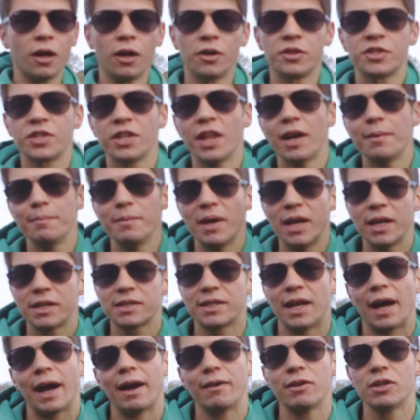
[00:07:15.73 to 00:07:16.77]
And so that
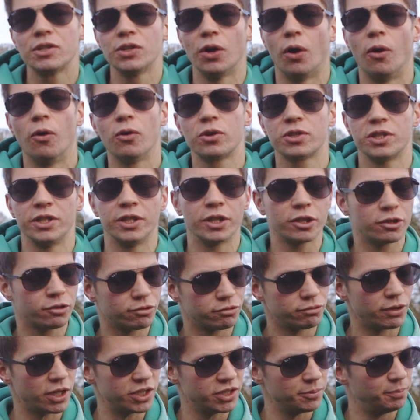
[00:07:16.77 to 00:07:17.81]
makes the Harris hawks an
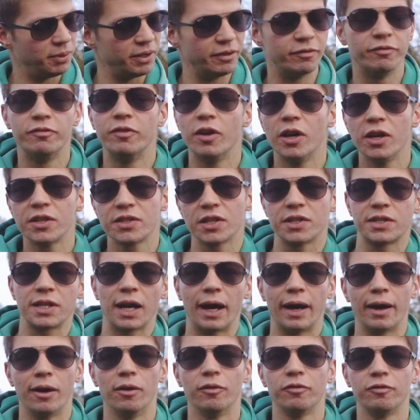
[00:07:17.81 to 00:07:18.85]
incredibly
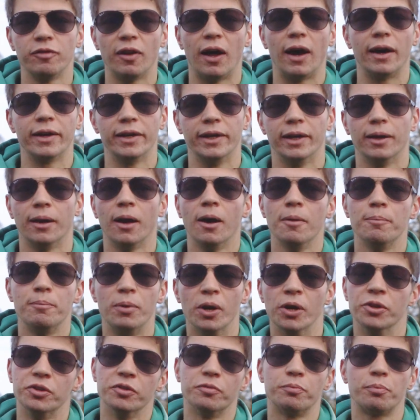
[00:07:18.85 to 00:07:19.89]
versatile flying
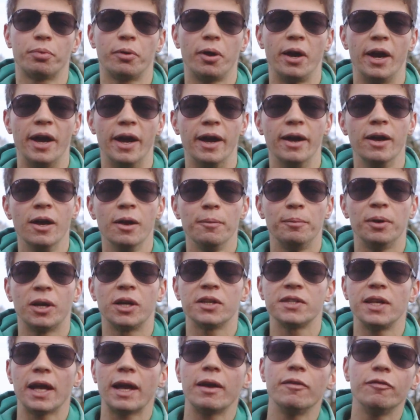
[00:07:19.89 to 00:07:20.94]
bird of prey
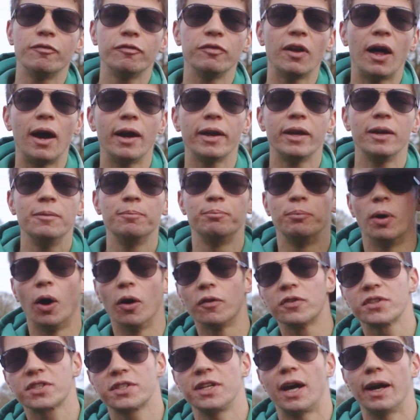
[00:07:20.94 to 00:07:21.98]
because they can fly in
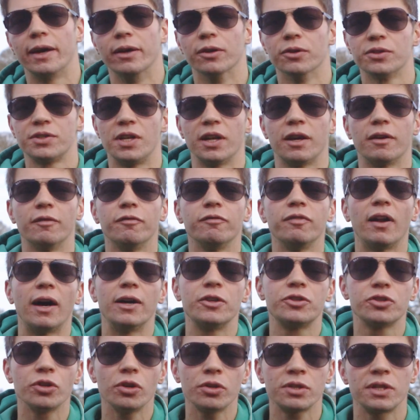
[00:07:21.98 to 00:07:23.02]
both styles. They can fly
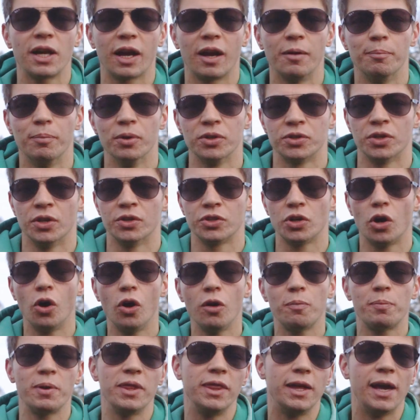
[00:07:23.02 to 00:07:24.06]
just like a buzzard,
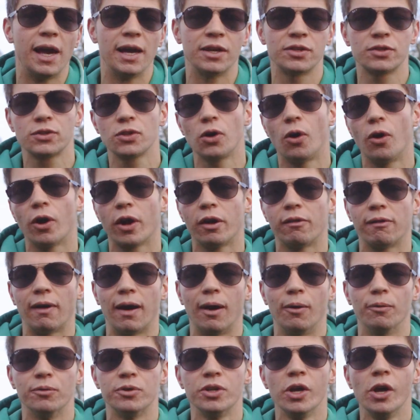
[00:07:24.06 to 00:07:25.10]
up in the air, soaring
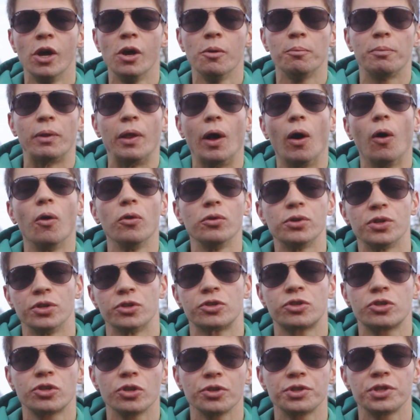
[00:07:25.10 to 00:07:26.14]
around, but they're also
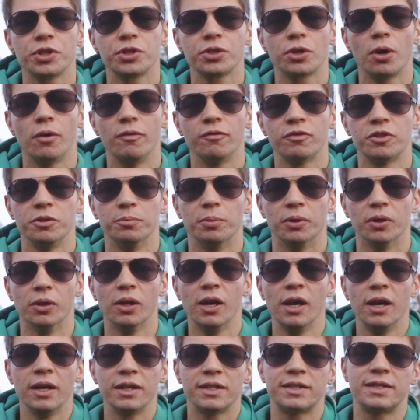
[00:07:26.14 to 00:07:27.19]
just as comfortable
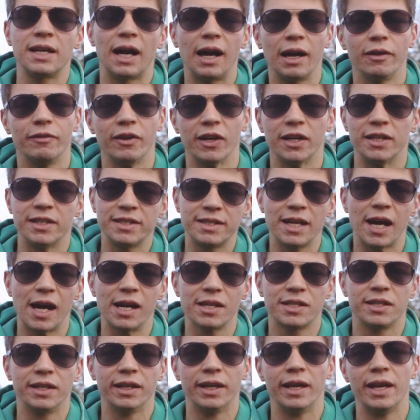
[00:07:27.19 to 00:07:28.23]
diving and
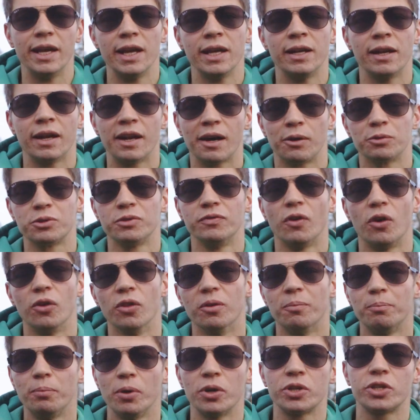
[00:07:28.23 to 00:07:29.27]
darting in and out of all
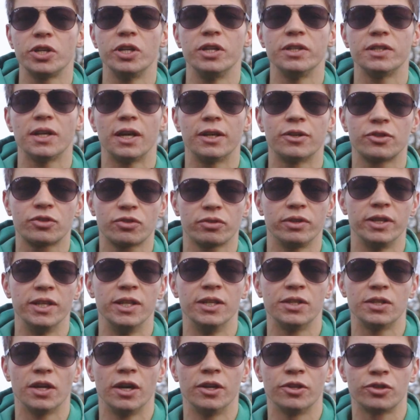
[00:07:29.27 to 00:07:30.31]
the bushes and
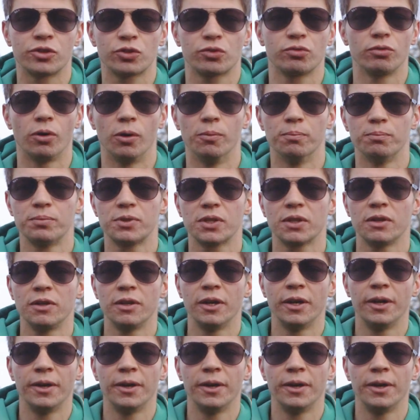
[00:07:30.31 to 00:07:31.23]
trees and shrubs.